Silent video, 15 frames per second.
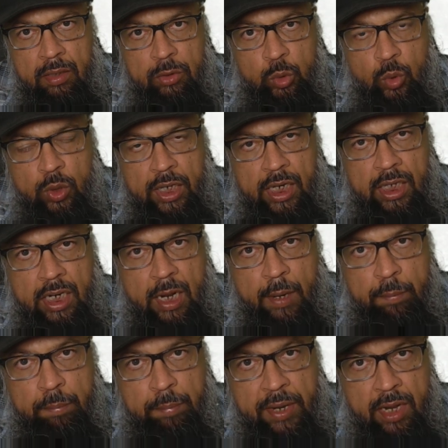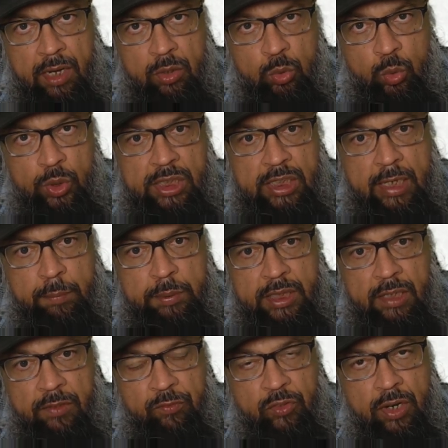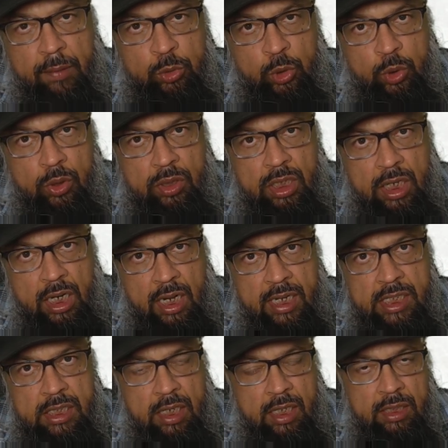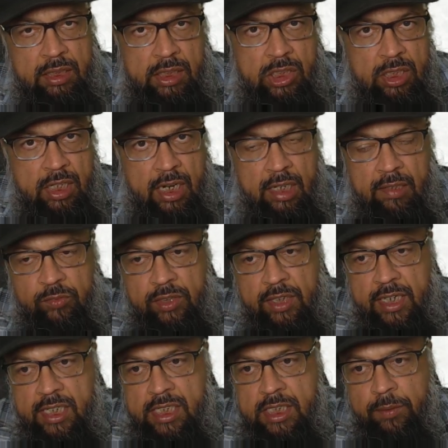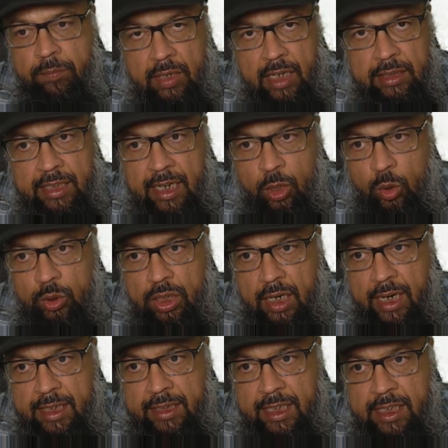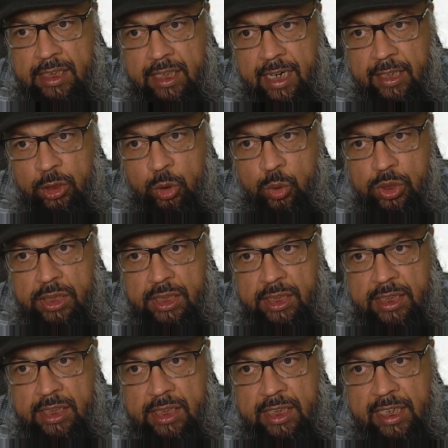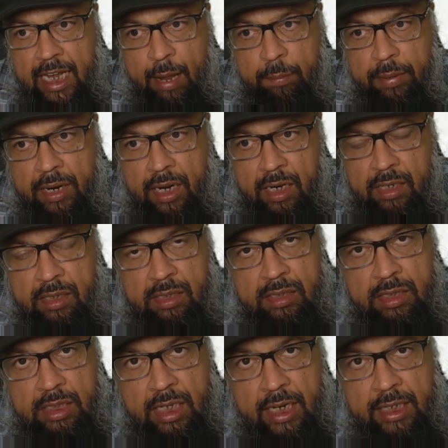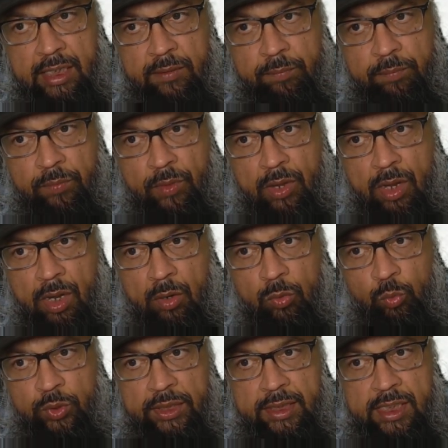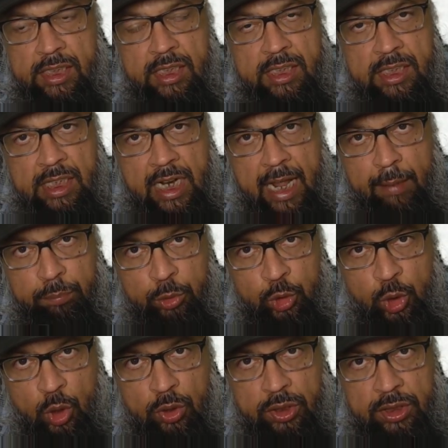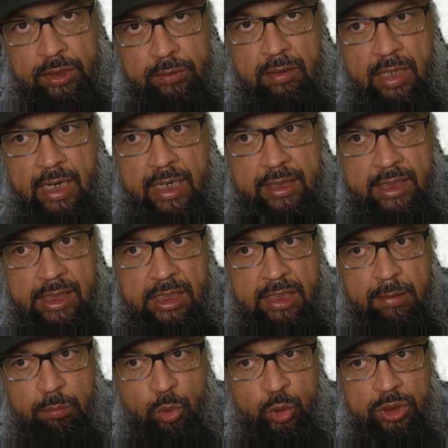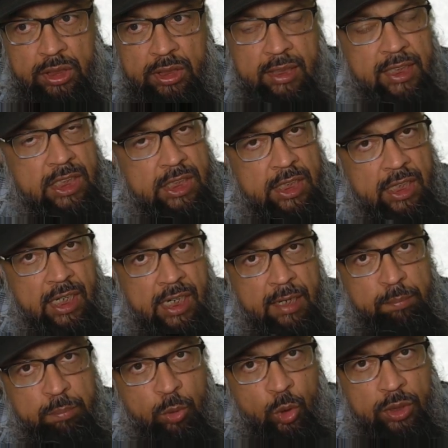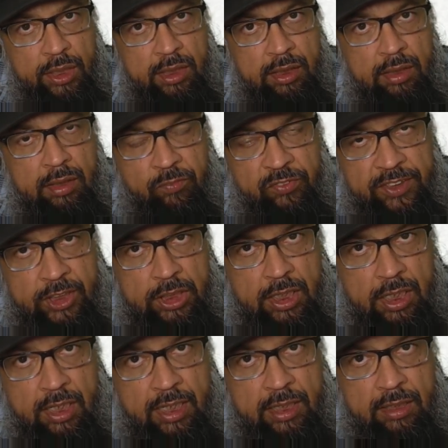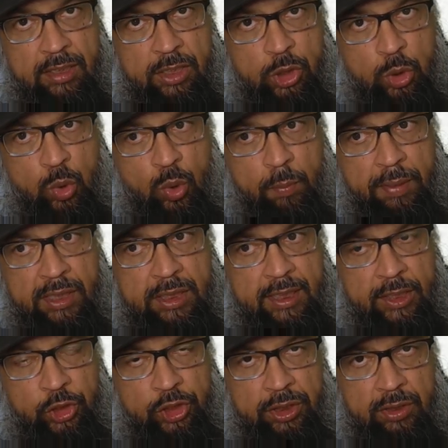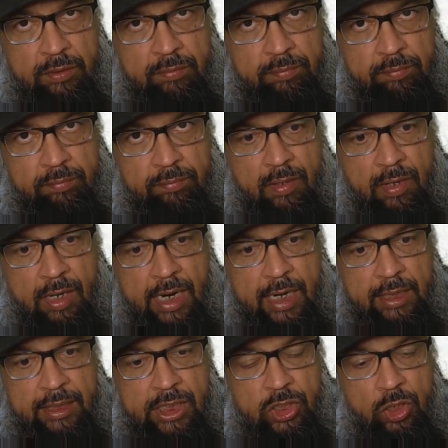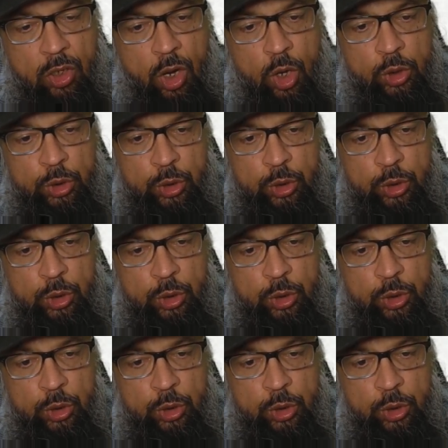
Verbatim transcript: you can compare who is absent from your class or these kind of things. And then on the right hand side, you see this camera sign which is snapshot and this is the most interesting and important feature in this Chrome extension. And this allows